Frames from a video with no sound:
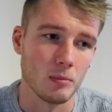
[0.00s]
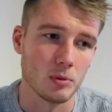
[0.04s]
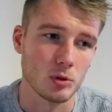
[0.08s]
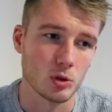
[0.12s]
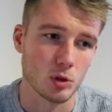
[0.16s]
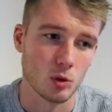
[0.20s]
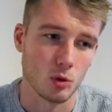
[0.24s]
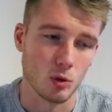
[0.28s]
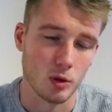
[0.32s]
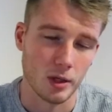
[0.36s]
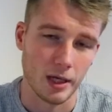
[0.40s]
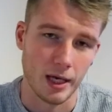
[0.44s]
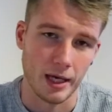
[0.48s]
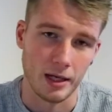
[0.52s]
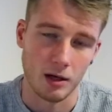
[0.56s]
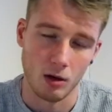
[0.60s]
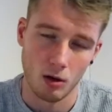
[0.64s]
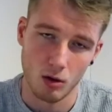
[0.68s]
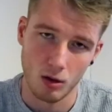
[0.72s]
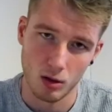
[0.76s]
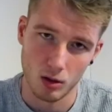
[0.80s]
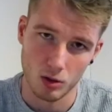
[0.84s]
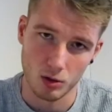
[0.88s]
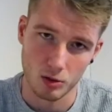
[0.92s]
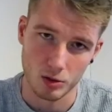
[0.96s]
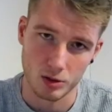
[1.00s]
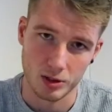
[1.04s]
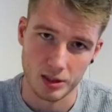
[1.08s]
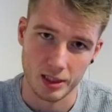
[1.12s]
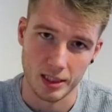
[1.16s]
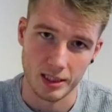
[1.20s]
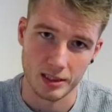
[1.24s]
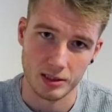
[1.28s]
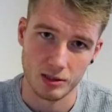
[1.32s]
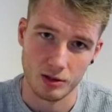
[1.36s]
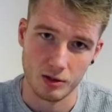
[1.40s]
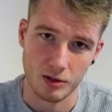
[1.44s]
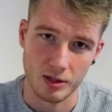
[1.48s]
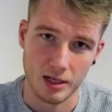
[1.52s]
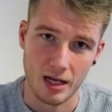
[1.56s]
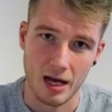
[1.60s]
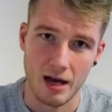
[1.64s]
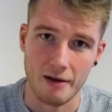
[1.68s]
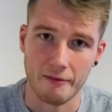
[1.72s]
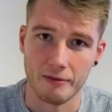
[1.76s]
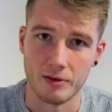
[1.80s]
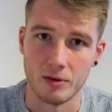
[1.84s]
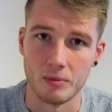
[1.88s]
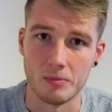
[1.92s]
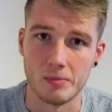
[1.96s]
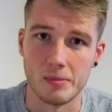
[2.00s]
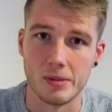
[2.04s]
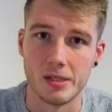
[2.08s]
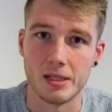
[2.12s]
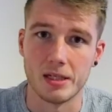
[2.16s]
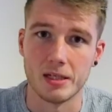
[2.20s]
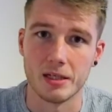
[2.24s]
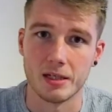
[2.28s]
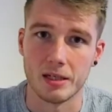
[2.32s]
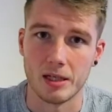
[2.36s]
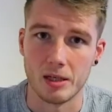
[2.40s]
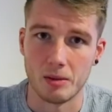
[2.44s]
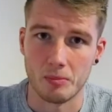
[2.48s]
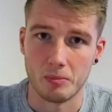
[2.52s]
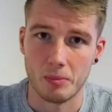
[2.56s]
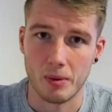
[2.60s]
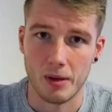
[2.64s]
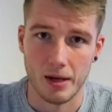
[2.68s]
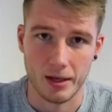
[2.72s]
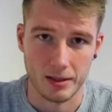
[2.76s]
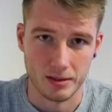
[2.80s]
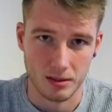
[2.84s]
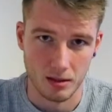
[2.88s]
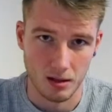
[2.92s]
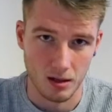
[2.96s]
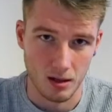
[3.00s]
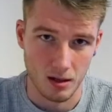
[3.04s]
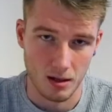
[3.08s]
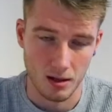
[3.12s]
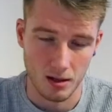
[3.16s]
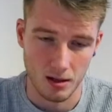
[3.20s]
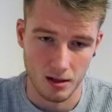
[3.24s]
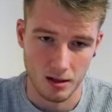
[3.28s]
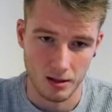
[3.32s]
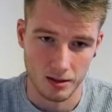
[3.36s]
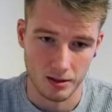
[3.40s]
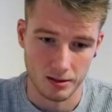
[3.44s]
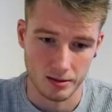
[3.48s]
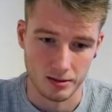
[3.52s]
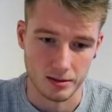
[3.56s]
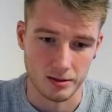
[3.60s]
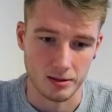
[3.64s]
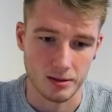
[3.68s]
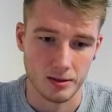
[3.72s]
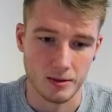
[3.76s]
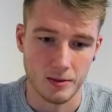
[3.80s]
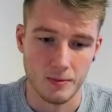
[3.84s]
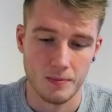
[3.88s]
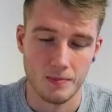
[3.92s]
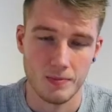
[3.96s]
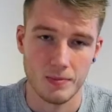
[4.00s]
So again, all those things are going to have an immediate impact on,